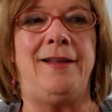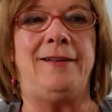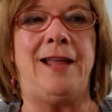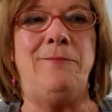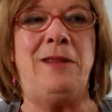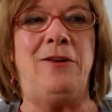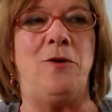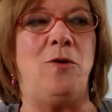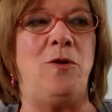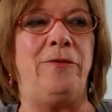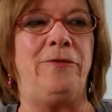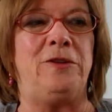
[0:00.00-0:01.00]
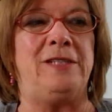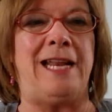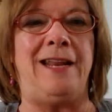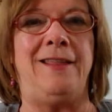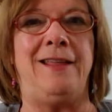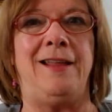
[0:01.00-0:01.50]
Let me know if there's
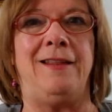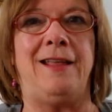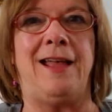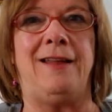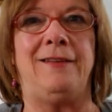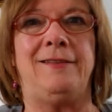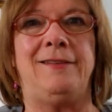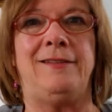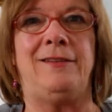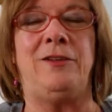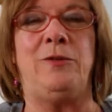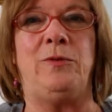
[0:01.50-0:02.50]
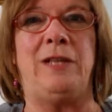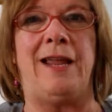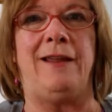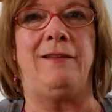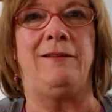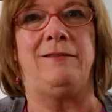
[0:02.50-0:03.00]
anything that you would
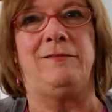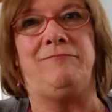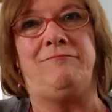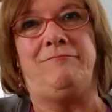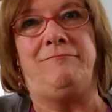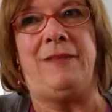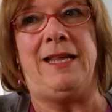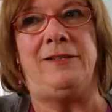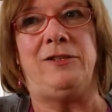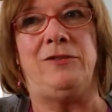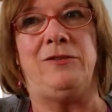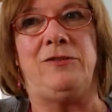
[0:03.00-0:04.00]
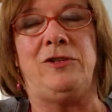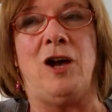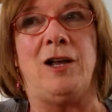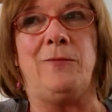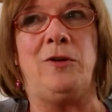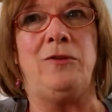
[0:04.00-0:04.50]
like me to
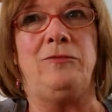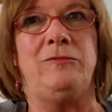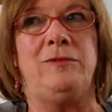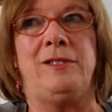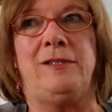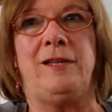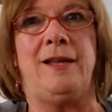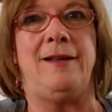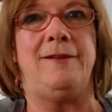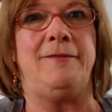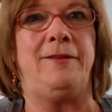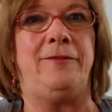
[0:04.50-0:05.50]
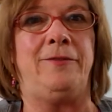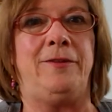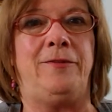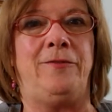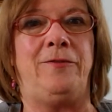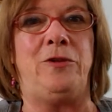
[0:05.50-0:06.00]
talk about. If
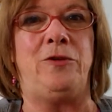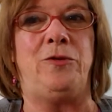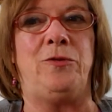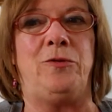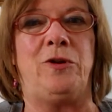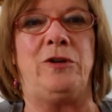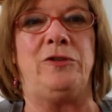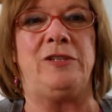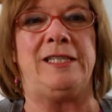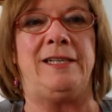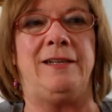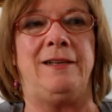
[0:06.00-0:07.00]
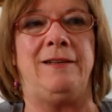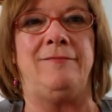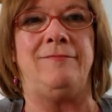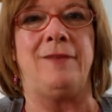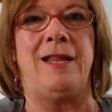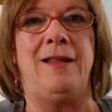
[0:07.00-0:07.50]
you are interested
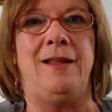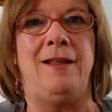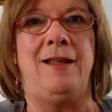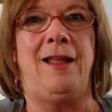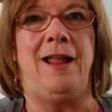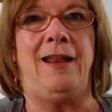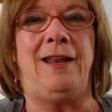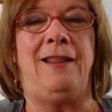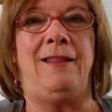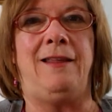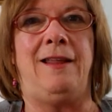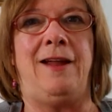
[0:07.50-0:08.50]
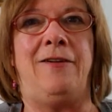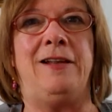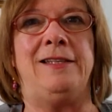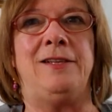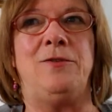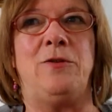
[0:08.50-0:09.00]
in any of the
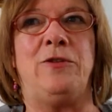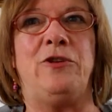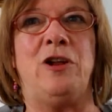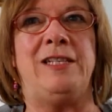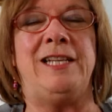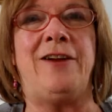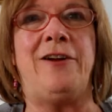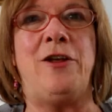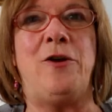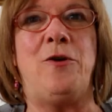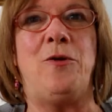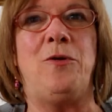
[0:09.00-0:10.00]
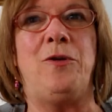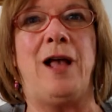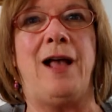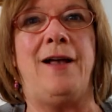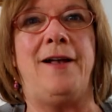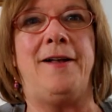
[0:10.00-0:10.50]
areas of Northern Ontario,
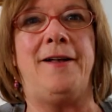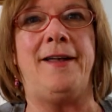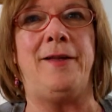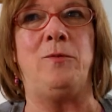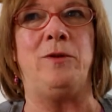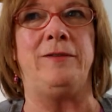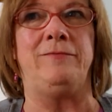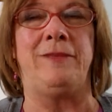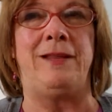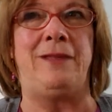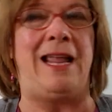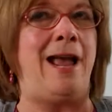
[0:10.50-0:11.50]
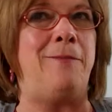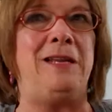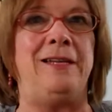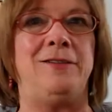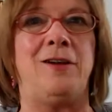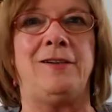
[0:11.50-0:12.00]
I would be happy
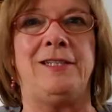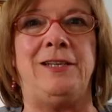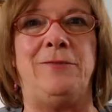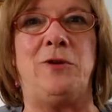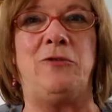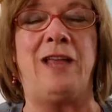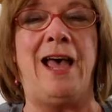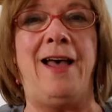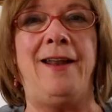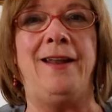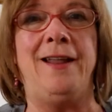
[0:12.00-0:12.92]
to talk to you about that.